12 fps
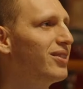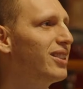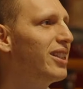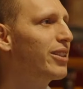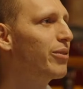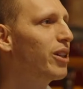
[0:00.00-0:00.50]

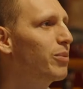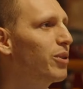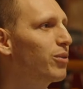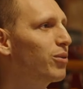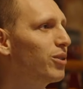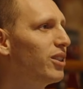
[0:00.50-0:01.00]
That's very
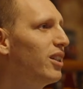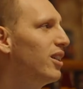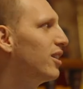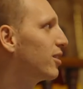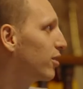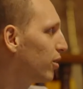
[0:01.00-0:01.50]
beautiful.
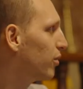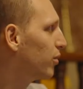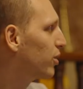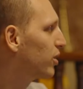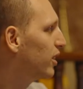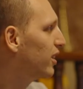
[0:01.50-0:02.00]
So if
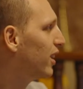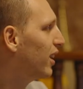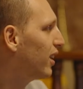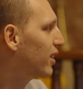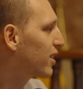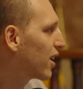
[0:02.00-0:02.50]
you see
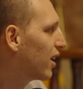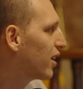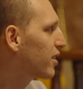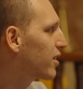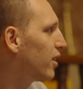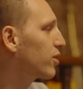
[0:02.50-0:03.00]
the garlands,